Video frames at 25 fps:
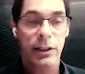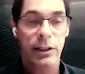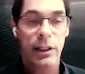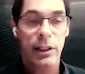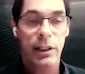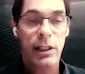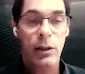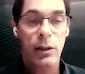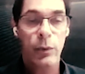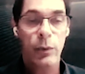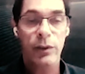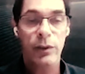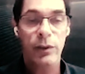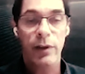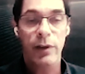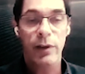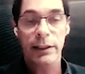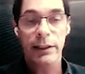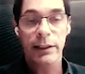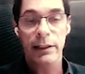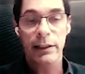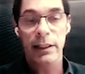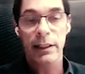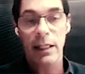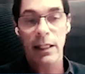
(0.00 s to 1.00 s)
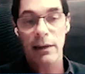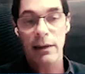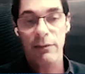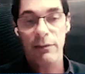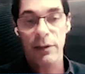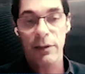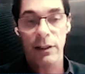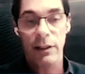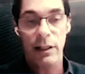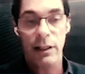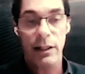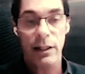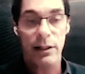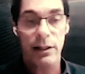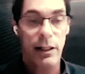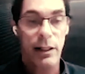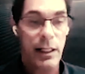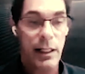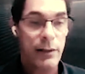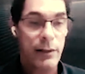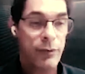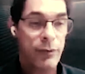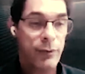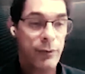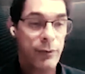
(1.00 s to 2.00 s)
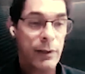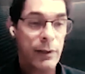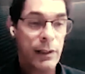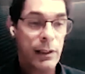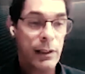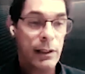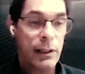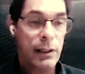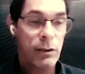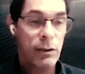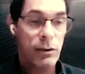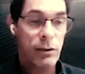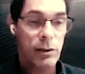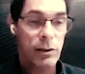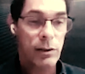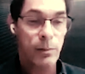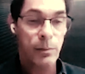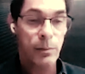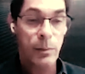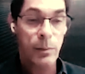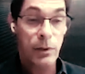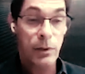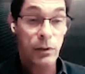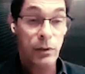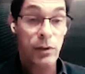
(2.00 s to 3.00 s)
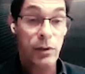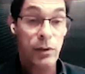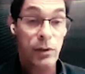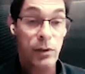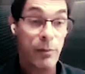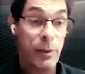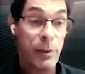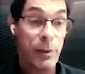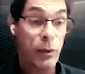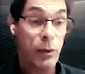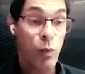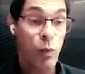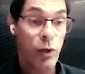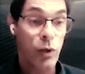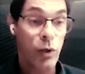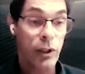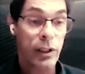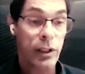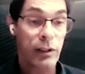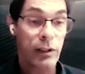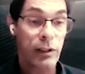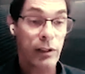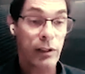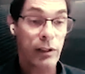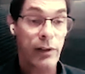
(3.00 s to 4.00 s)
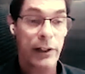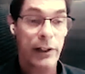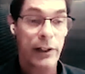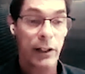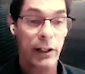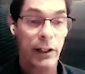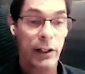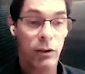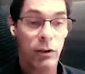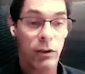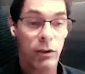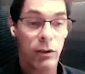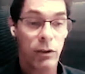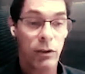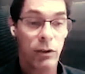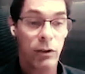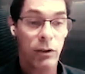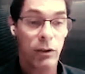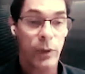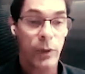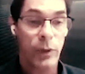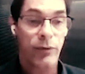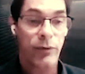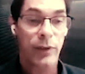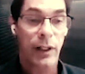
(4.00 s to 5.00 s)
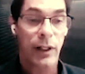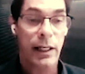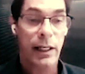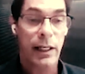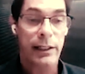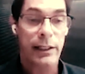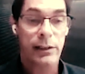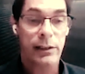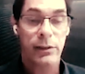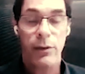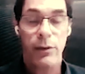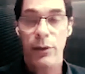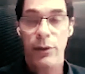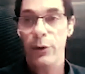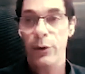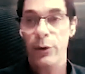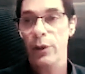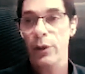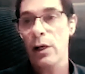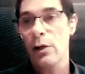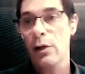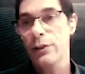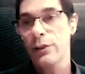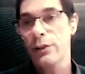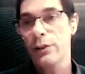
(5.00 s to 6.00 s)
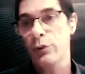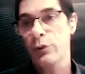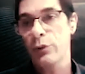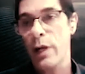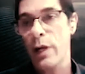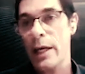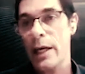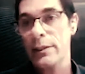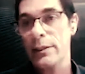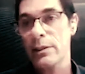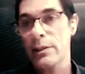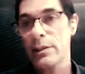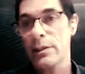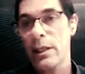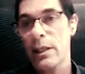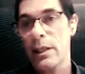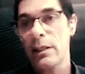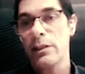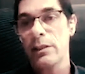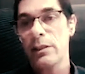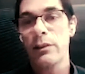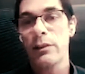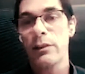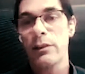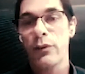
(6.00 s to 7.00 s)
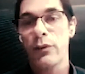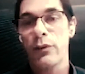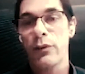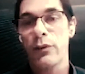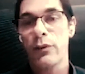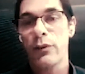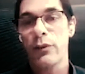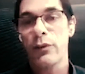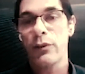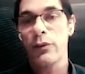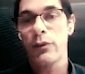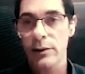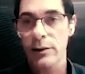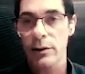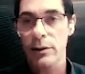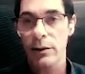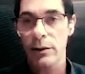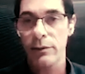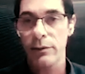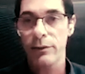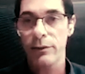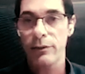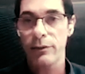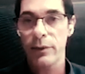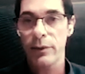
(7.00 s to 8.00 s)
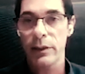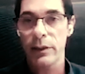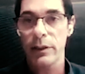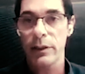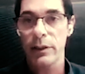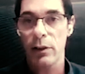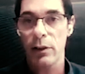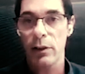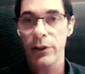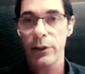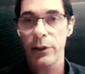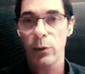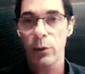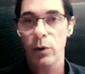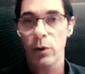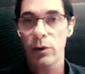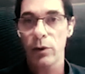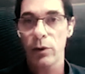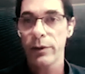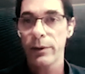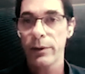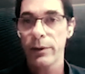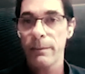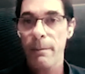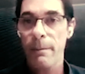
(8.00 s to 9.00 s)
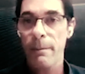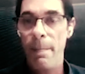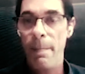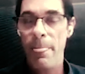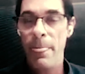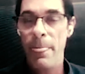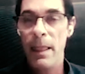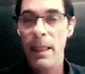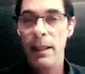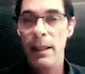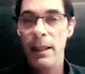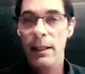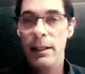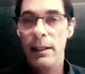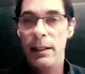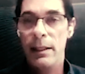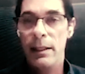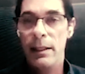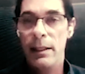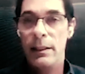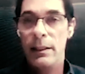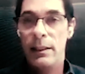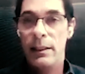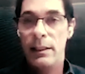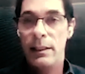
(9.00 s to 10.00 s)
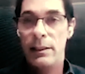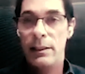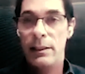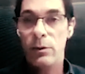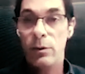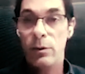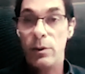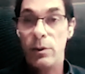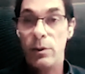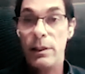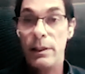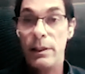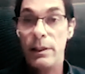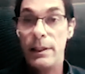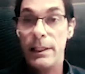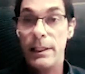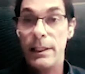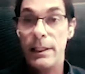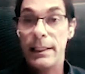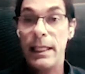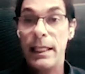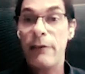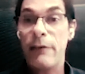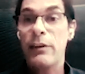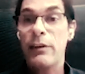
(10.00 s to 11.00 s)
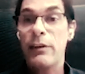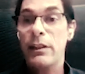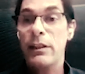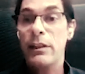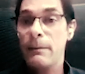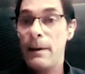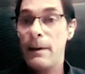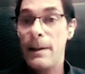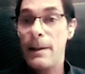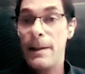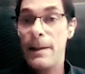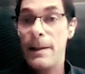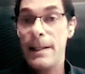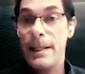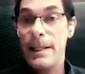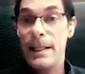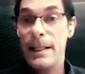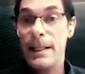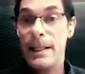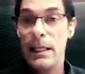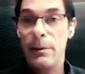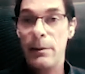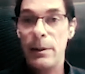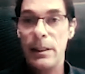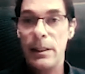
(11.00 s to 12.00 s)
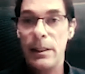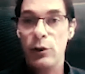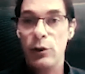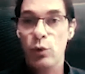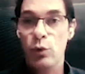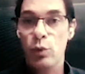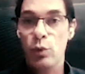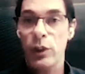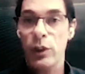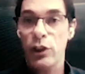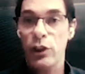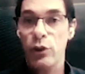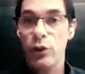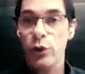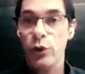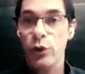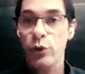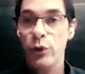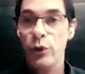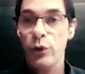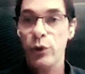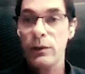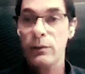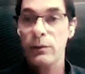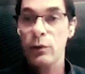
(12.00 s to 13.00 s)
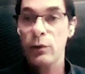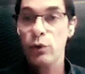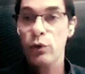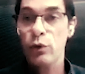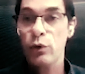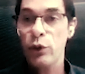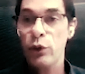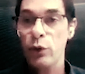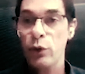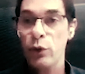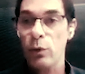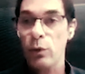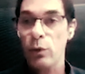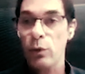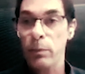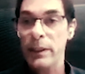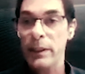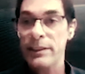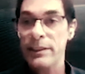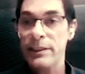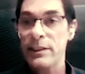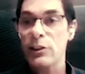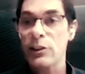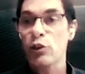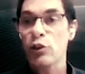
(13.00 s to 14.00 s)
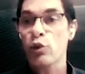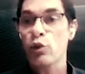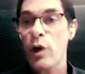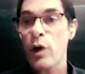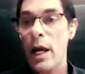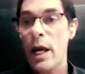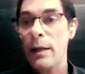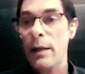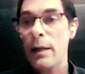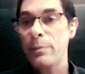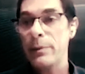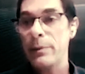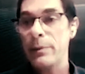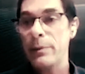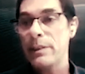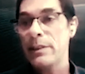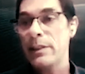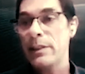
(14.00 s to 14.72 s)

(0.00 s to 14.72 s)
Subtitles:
who have been working very closely with clients throughout this crisis and in different parts of the world. So Kevin, let me switch to you. Could you please describe the scenarios that we should encounter going forward?